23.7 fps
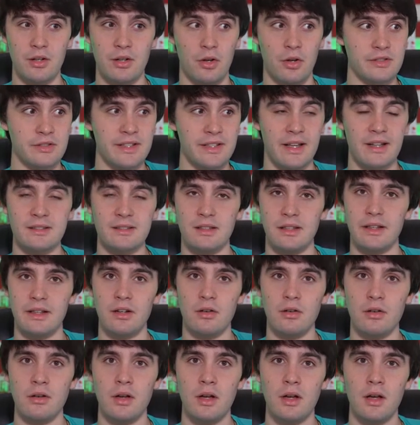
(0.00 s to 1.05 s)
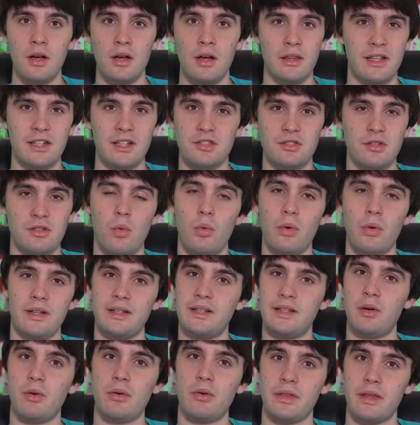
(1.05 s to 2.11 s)
Wholesaling is legal. They just don't want to
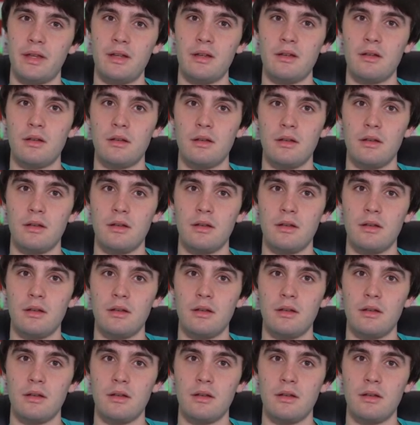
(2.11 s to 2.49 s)
deal with it.